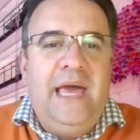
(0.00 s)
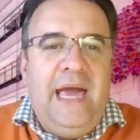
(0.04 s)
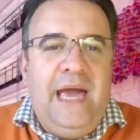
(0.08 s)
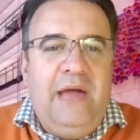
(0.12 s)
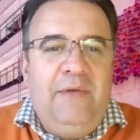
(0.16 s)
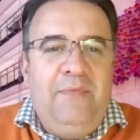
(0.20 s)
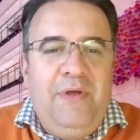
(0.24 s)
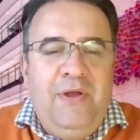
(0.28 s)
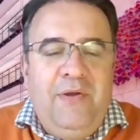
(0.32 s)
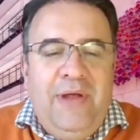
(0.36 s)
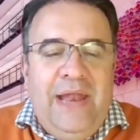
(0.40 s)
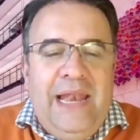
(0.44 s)

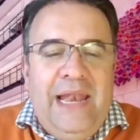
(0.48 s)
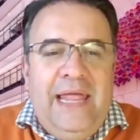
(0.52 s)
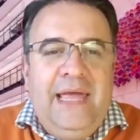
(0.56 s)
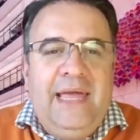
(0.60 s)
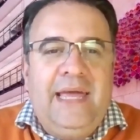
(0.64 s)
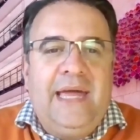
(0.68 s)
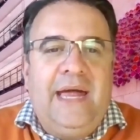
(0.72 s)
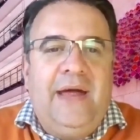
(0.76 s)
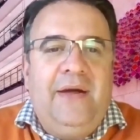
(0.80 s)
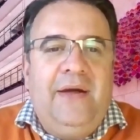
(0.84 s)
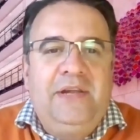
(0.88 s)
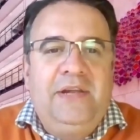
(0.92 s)
And we really
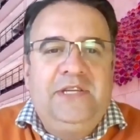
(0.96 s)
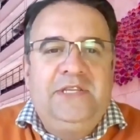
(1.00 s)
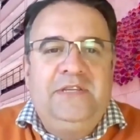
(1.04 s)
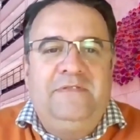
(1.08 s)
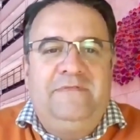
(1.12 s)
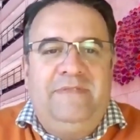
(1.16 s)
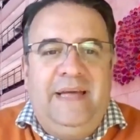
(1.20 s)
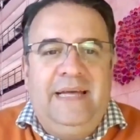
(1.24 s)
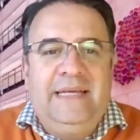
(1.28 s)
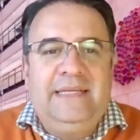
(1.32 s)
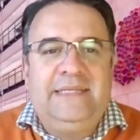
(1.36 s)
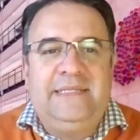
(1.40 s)
encourage
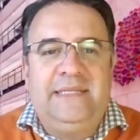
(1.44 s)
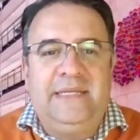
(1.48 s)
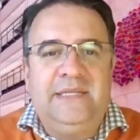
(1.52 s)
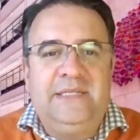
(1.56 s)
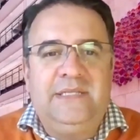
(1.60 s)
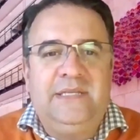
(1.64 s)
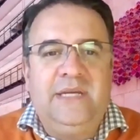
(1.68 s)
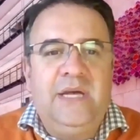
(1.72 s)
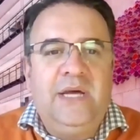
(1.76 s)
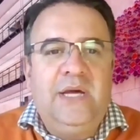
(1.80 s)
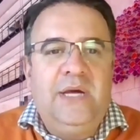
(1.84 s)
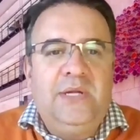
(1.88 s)

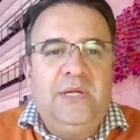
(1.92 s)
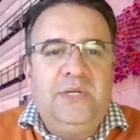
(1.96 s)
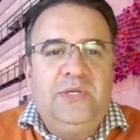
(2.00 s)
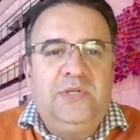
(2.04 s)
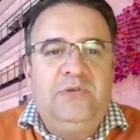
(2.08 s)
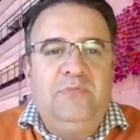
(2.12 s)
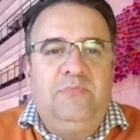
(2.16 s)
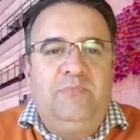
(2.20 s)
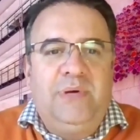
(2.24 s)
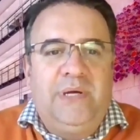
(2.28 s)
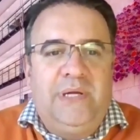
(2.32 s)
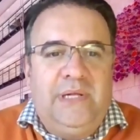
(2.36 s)
investors
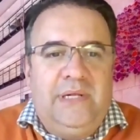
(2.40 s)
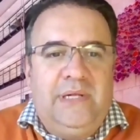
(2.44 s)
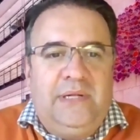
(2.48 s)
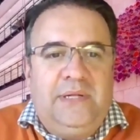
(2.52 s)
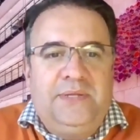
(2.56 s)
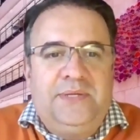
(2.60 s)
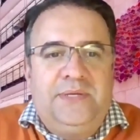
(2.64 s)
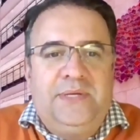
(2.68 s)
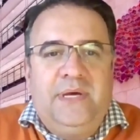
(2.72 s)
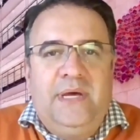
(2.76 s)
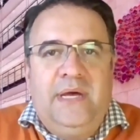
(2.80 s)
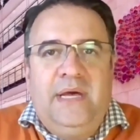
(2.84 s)
to
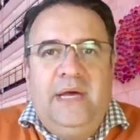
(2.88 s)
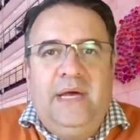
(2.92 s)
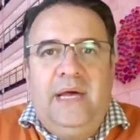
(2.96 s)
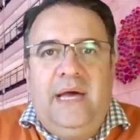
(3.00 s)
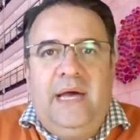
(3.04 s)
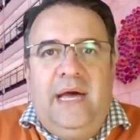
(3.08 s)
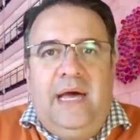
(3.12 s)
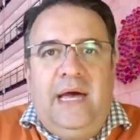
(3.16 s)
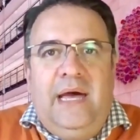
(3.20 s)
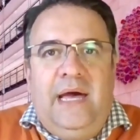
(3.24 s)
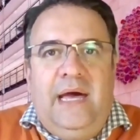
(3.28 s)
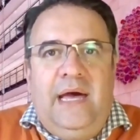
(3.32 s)
build
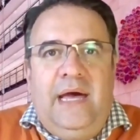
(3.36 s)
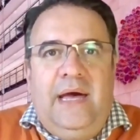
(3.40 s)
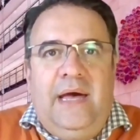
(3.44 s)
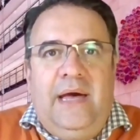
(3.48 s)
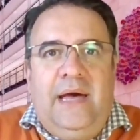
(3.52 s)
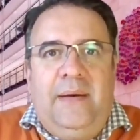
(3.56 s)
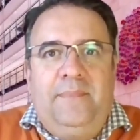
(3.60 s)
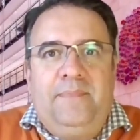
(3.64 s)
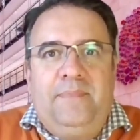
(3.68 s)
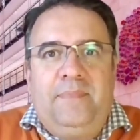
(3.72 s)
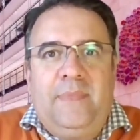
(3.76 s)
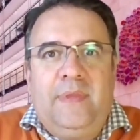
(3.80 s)

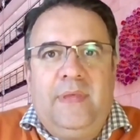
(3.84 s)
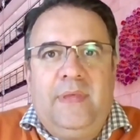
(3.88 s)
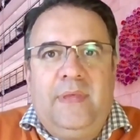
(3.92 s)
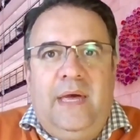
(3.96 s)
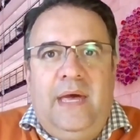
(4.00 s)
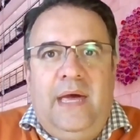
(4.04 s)
um,